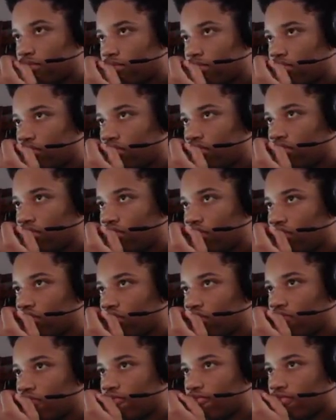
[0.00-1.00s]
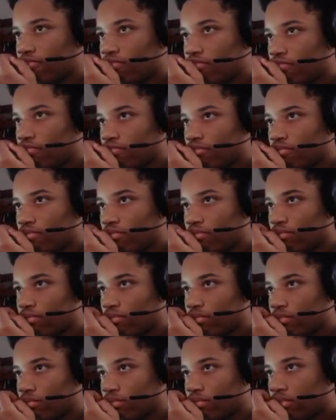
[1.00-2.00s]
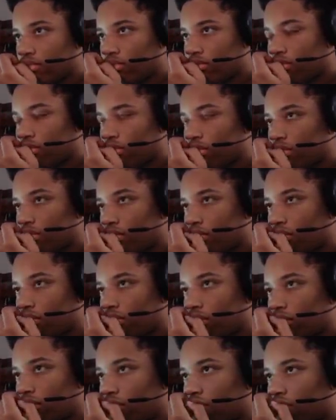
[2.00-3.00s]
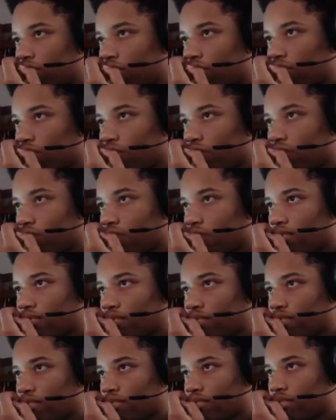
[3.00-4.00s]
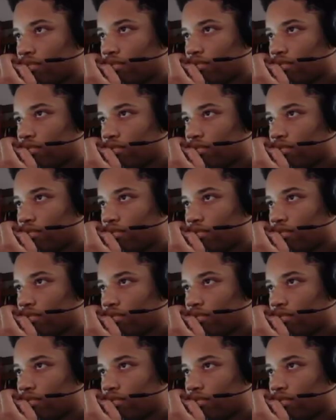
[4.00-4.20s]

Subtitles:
No words are spoken by the person on screen.